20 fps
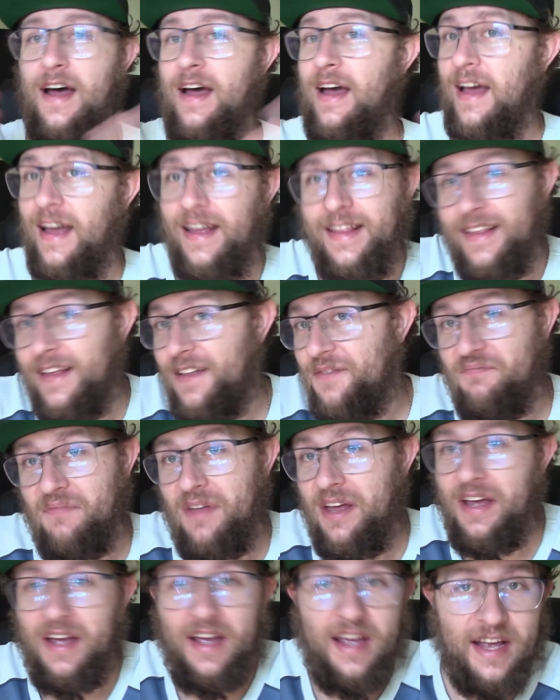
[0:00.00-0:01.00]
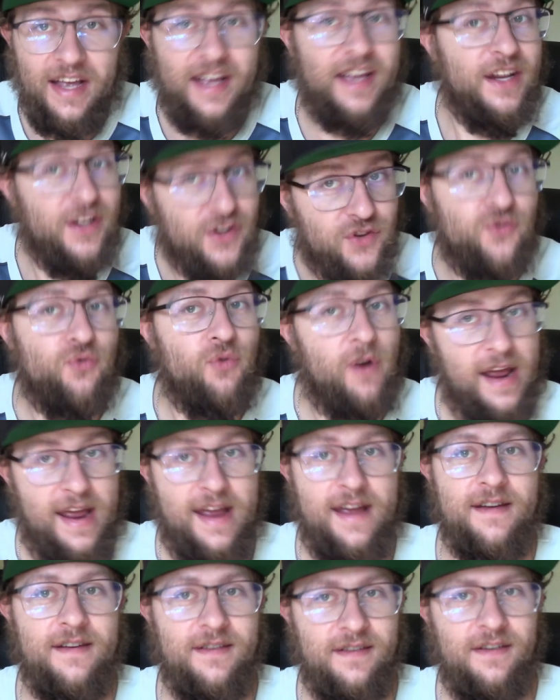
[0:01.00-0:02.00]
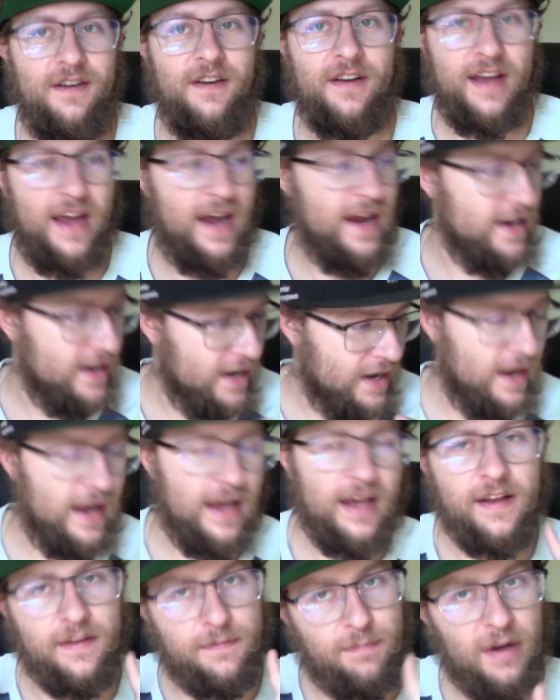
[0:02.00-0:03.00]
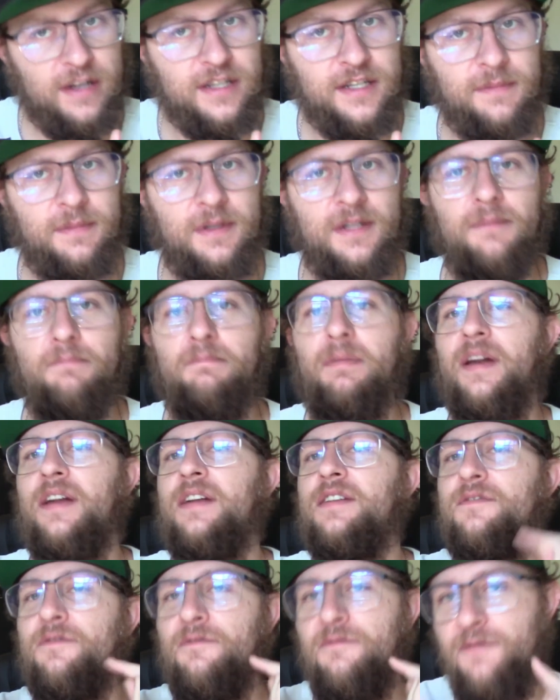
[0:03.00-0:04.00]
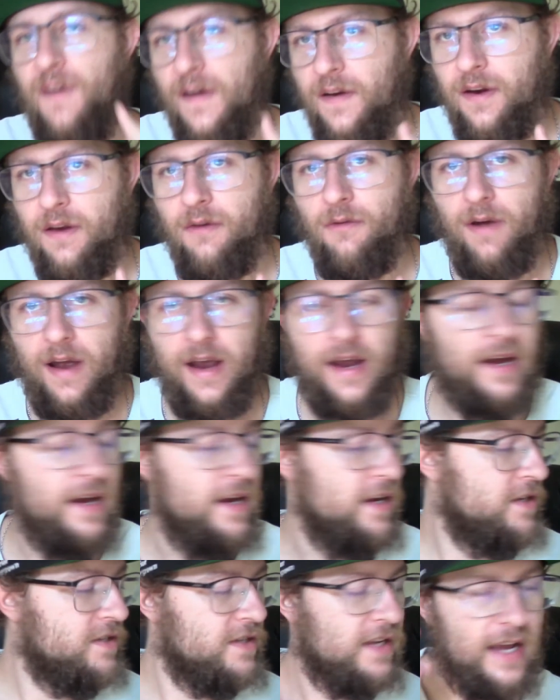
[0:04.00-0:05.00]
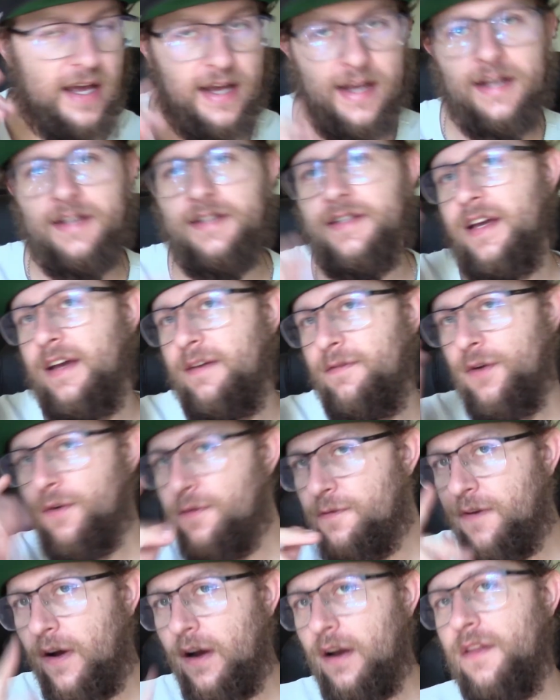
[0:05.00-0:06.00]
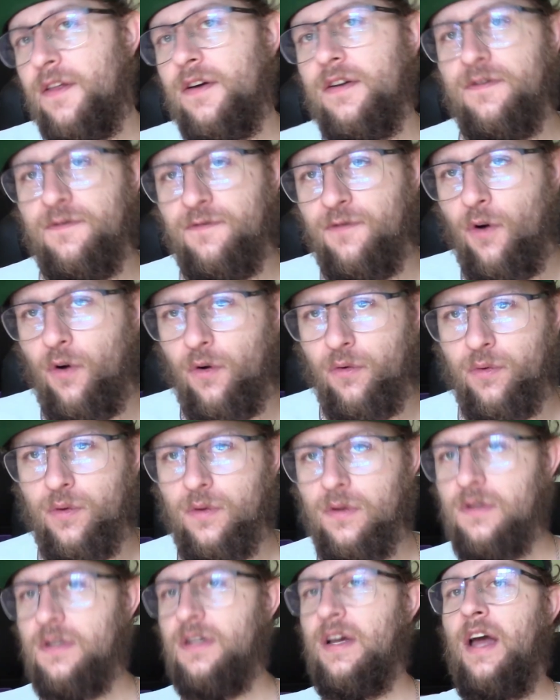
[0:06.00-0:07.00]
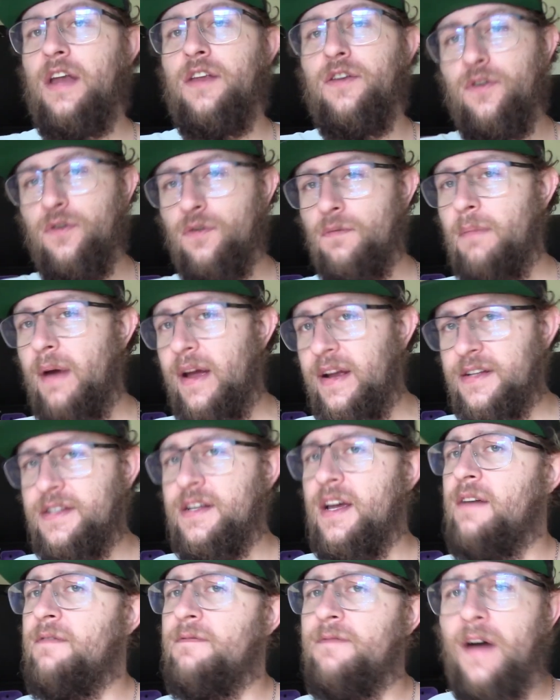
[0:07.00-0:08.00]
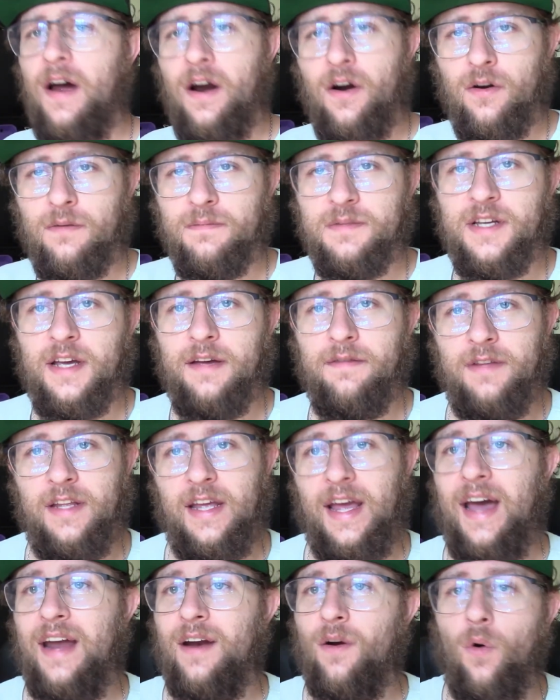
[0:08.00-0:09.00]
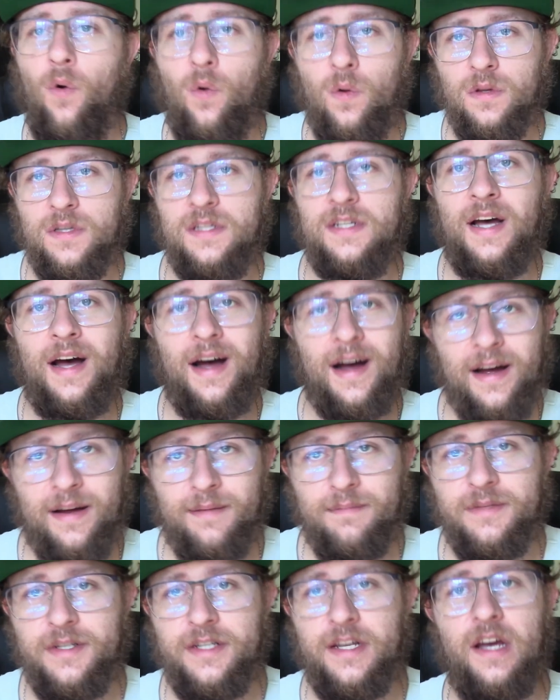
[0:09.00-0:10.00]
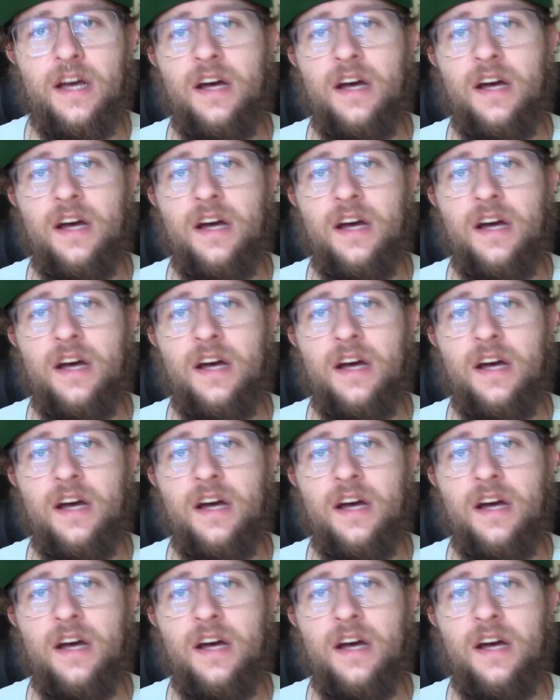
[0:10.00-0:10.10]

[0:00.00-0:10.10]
It is rare, okay? It is possible, but it is very rare. So like I say, if you follow those 4 rules and you maintain firearm safety at all times,